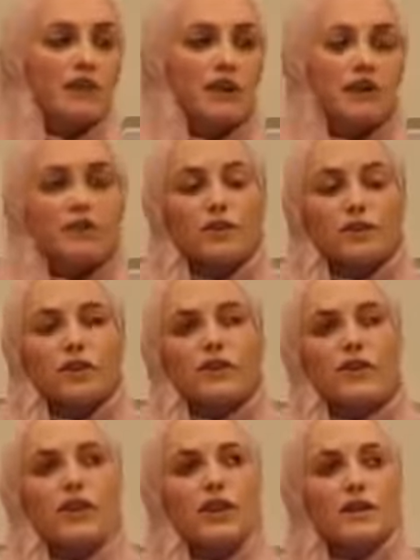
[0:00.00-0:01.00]
really took
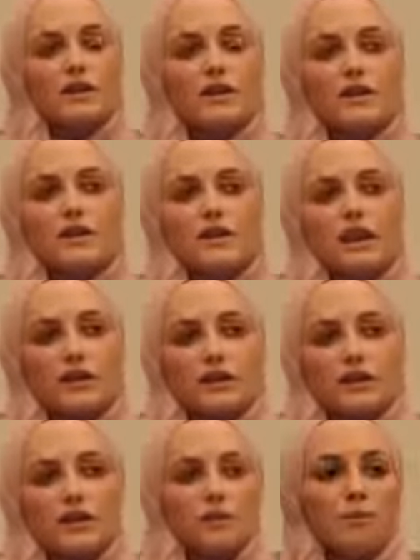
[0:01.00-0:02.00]
to the idea that
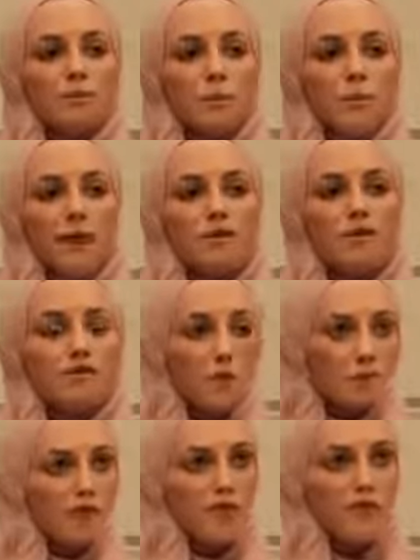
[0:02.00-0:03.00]
actually,
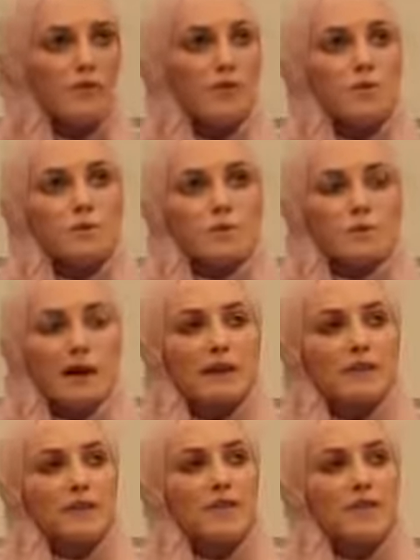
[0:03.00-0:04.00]
from a feminist
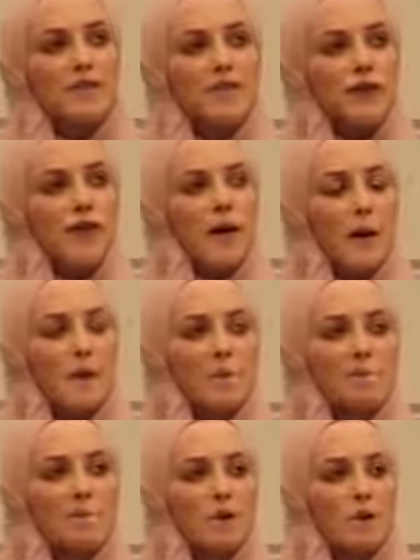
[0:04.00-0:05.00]
perspective,
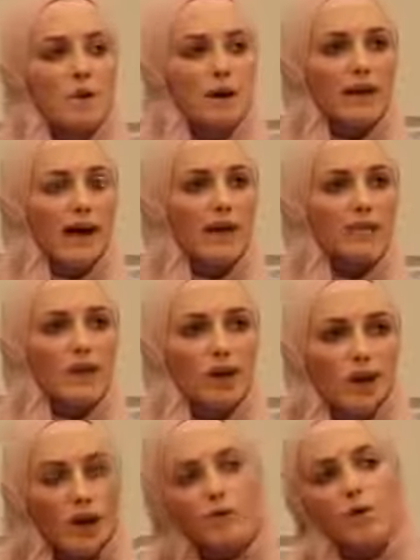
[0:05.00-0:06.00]
we have a
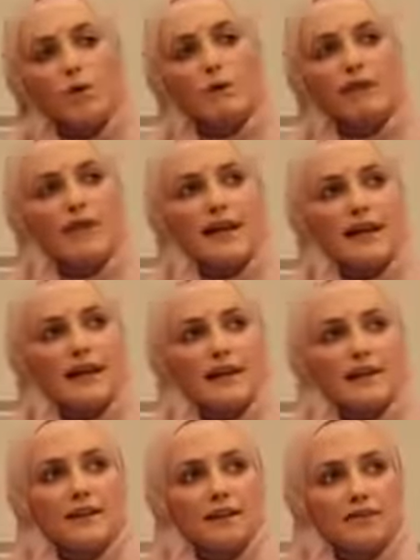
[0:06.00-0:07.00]
lot more to
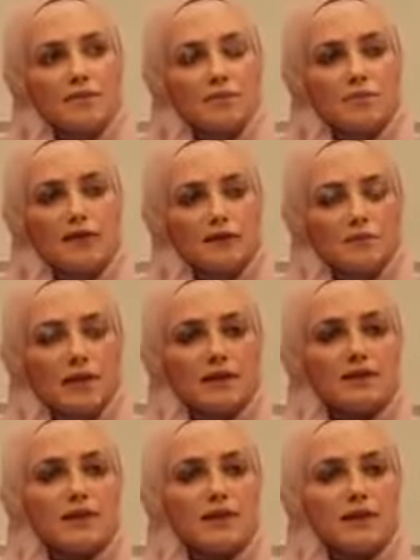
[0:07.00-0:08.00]
gain from
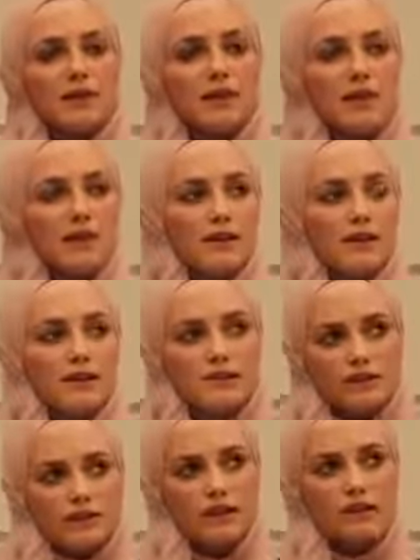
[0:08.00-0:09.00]
minimizing the
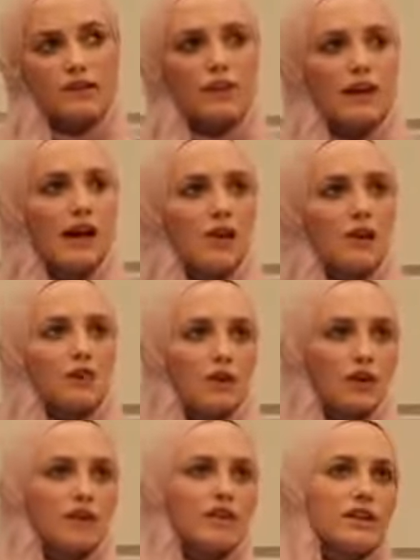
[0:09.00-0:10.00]
attention to that and
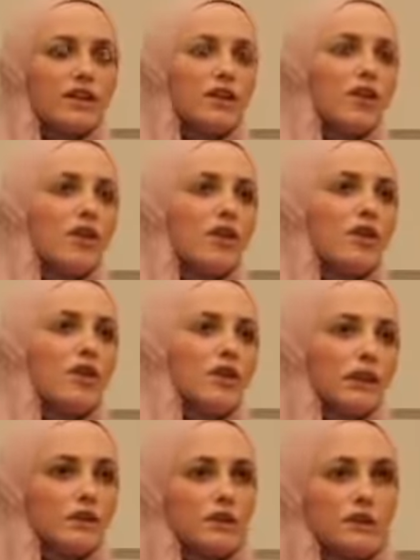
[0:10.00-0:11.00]
focusing on
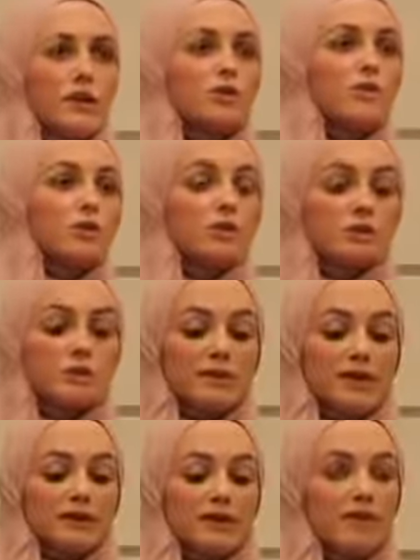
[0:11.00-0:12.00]
things that are much more
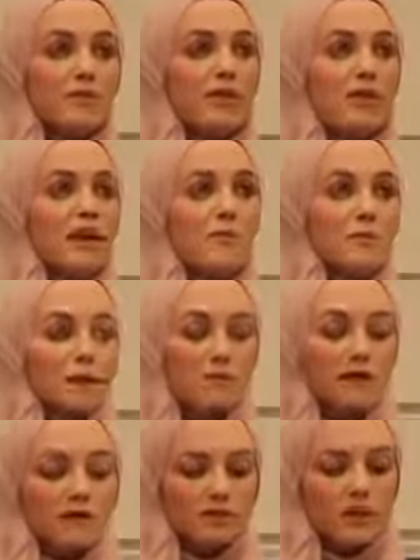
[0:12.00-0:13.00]
substantive in our
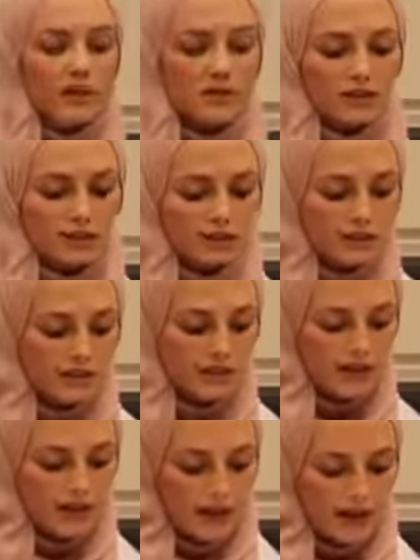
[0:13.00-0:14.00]
public interactions.
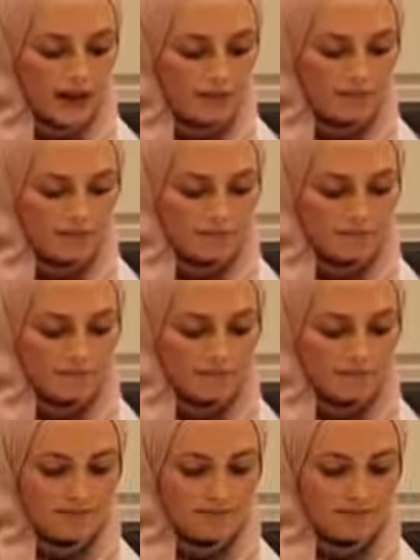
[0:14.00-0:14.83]
And